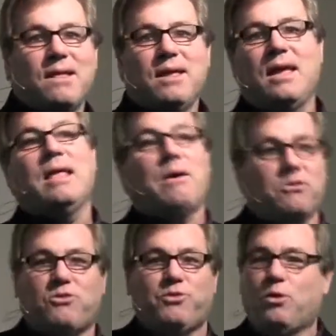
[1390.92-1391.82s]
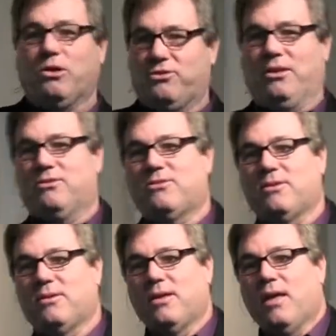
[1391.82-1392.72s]
Yeah, that was just foolishness.
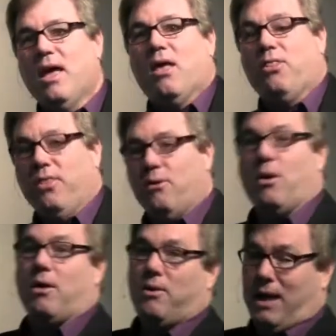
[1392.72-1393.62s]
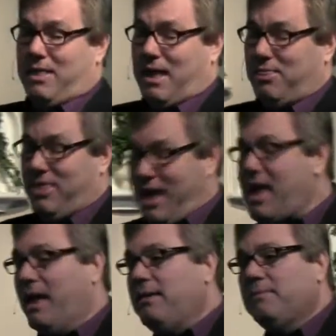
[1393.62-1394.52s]
And, and
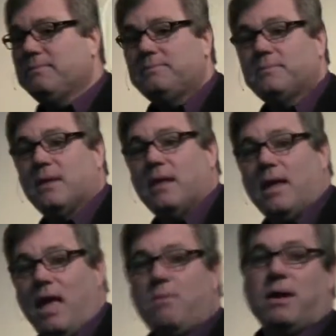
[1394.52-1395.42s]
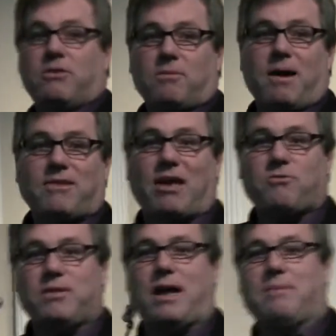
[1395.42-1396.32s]
then he went to somebody's house
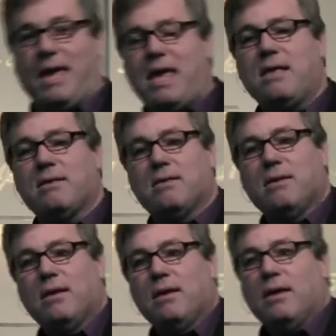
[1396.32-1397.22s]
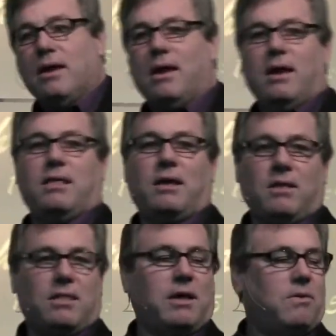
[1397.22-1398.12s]
one time to eat, and,
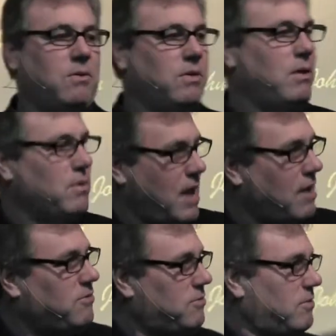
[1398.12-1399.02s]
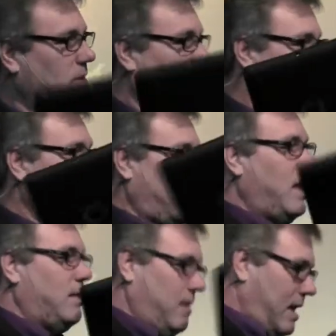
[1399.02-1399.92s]
and, and they, were, they were nice. They, they,
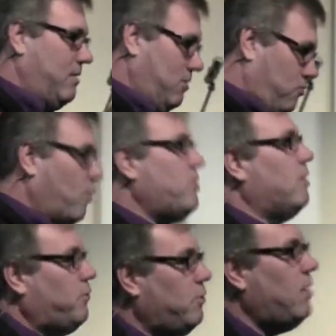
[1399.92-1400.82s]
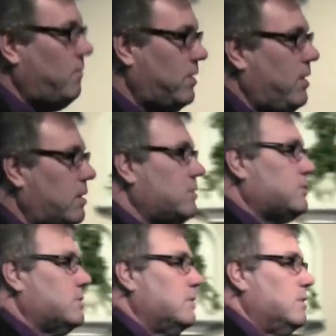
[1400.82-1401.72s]
had, had enjoyed their food over the
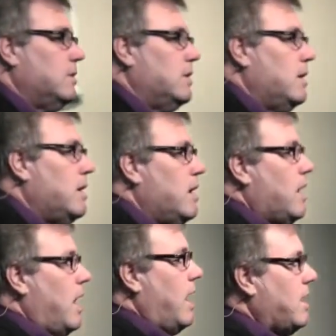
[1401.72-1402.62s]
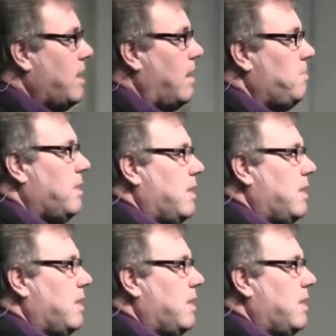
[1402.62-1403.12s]
years. And uh,